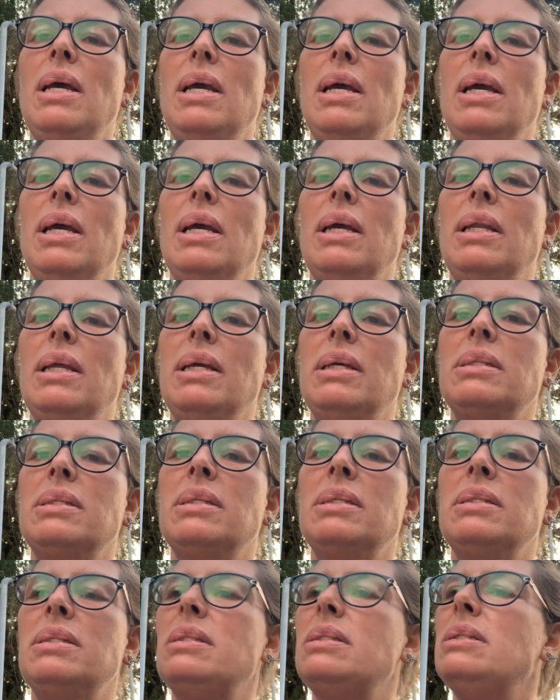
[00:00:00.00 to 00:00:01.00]
It
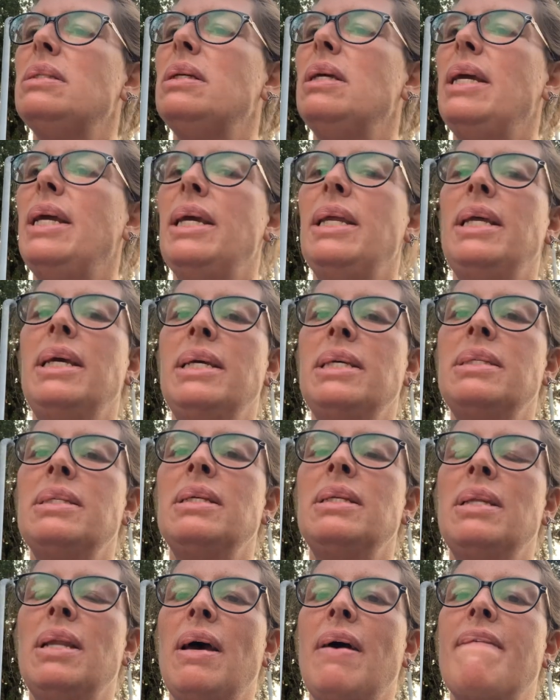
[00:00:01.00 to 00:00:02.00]
is
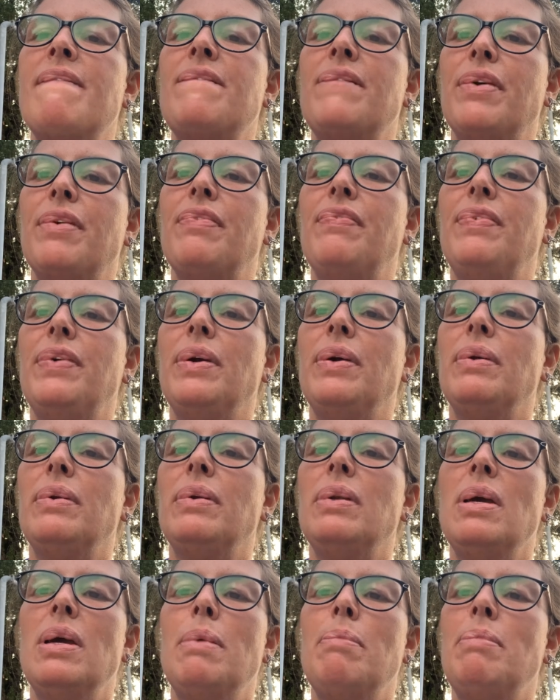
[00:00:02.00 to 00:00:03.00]
enough for food,
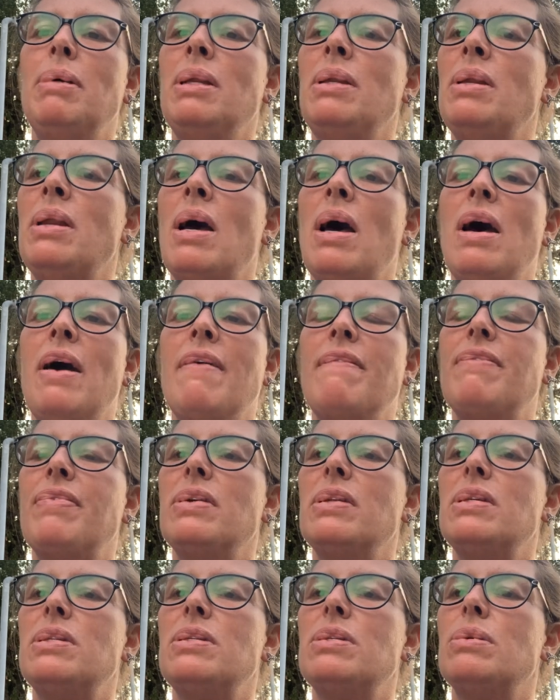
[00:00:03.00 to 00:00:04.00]
but not for
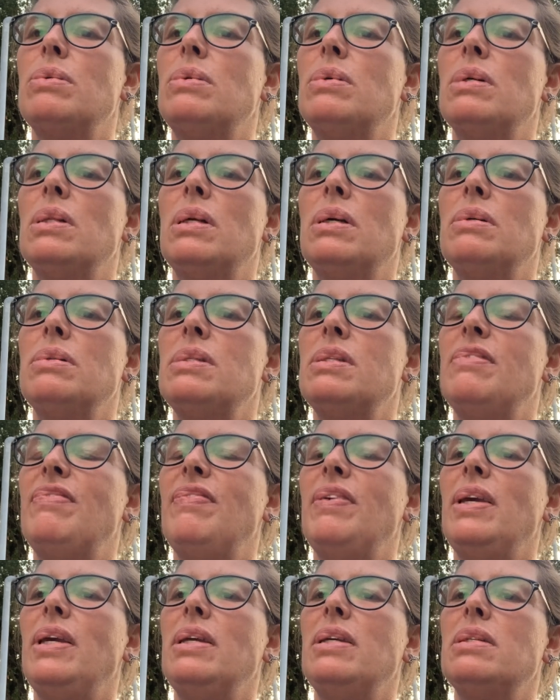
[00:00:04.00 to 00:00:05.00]
the school clothes,
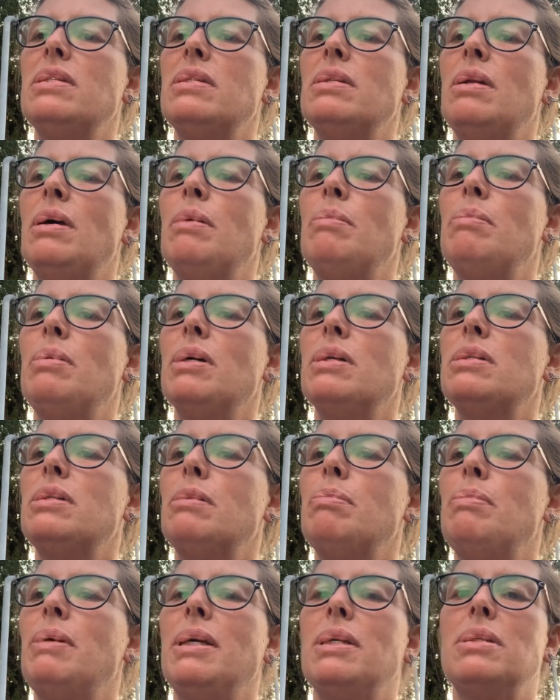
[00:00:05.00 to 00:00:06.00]
fees, notebooks, or
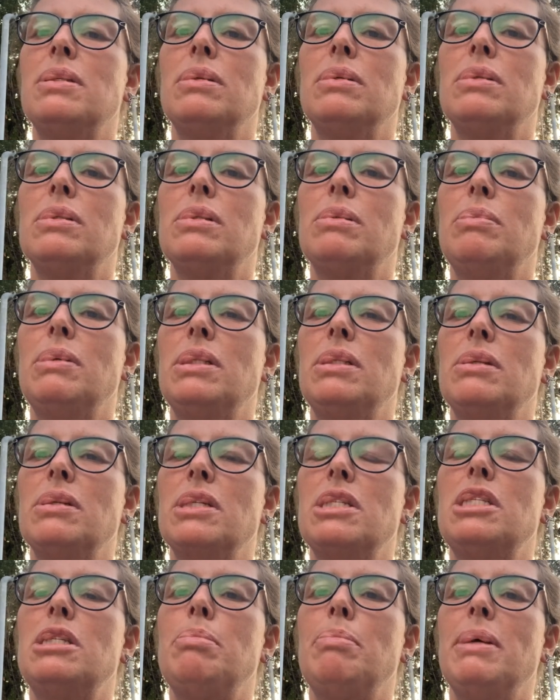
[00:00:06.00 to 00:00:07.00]
pencils, which are
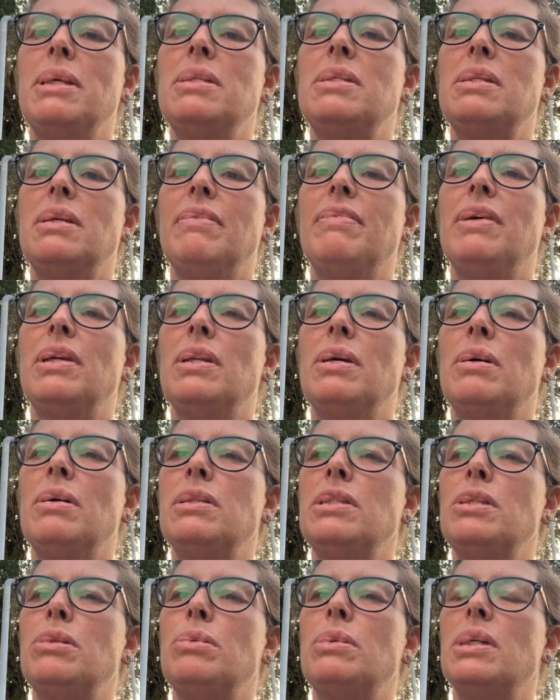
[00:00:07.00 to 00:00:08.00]
expensive in
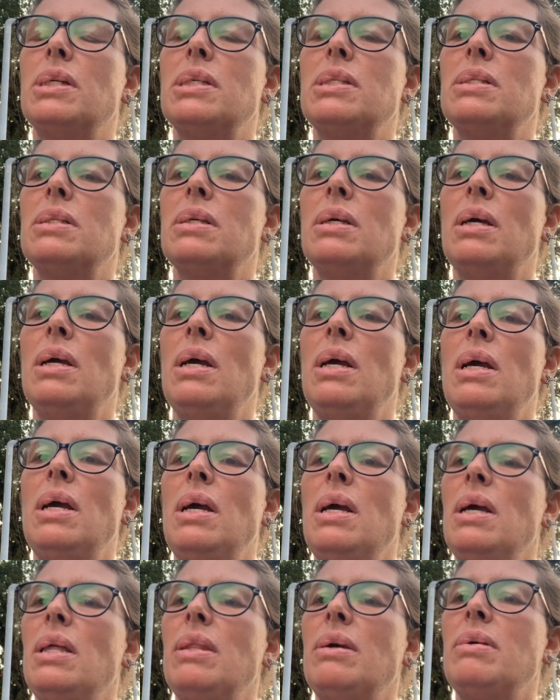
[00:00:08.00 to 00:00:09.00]
Honduras.
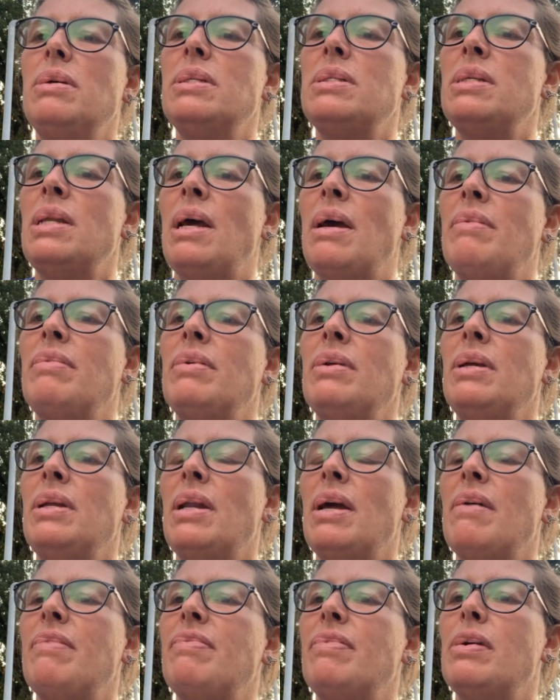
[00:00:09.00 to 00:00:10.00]
There is never
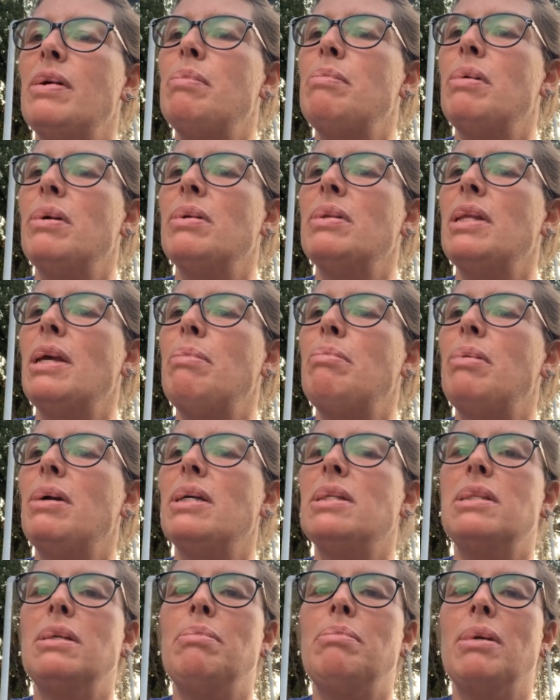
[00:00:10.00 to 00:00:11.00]
enough for a birthday
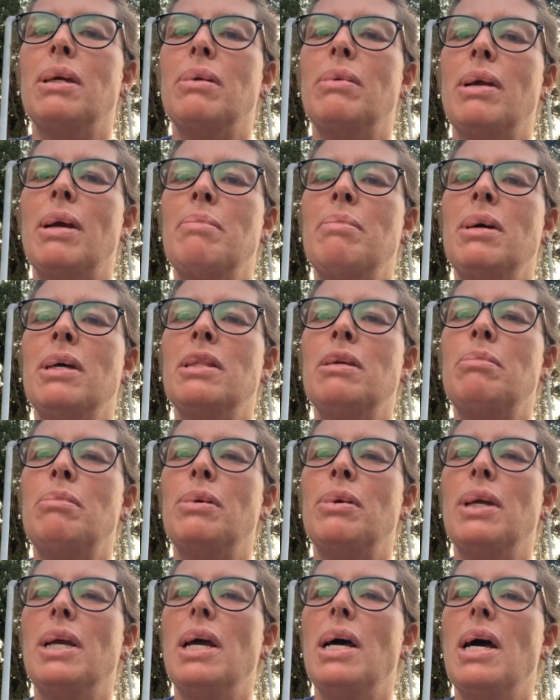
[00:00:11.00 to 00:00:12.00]
present, but Grandmother
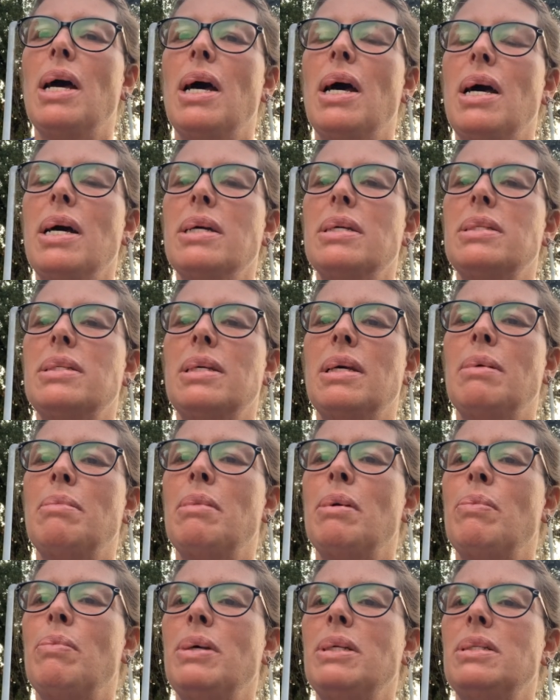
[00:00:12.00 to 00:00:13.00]
Maria hugs him
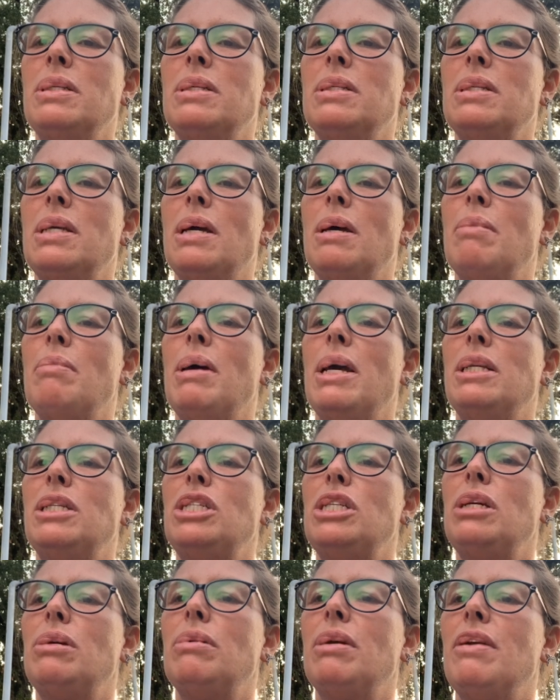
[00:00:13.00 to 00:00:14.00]
and wishes him a
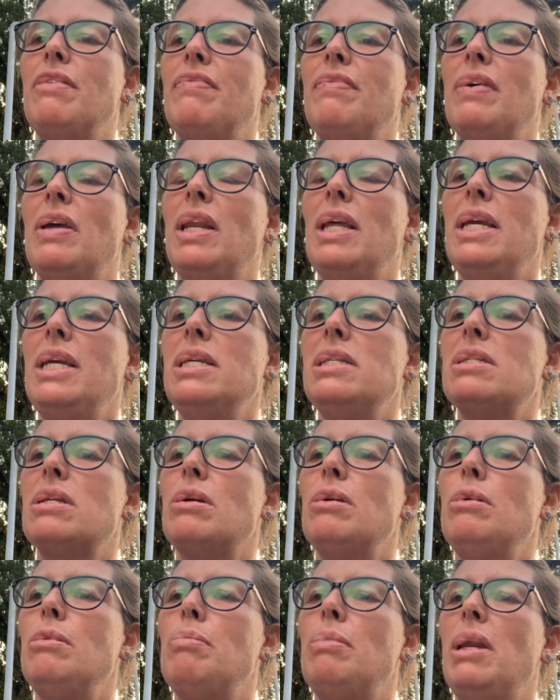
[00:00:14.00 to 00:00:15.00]
cheery Feliz
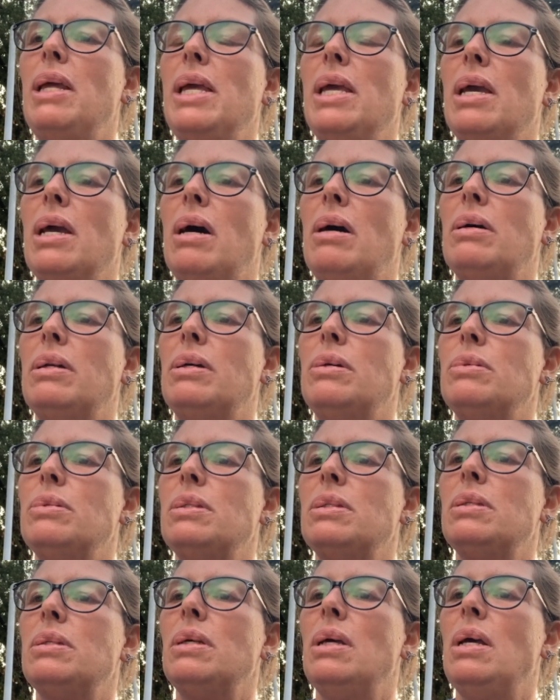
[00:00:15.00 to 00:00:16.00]
Cumpleaños.